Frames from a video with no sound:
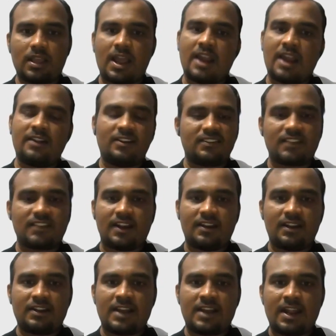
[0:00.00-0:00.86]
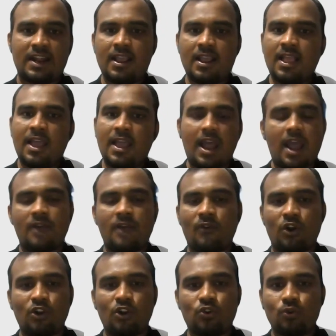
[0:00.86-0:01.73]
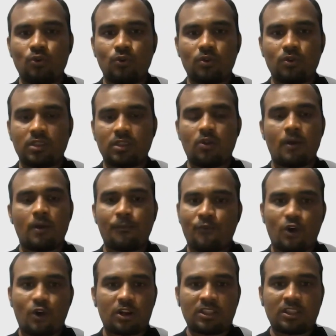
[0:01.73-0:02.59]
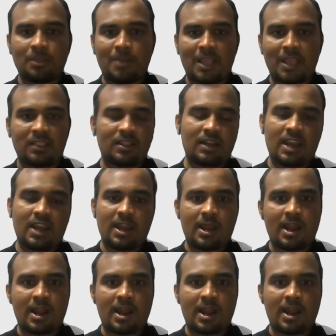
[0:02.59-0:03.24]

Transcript: I decided that I want to give up for the Python and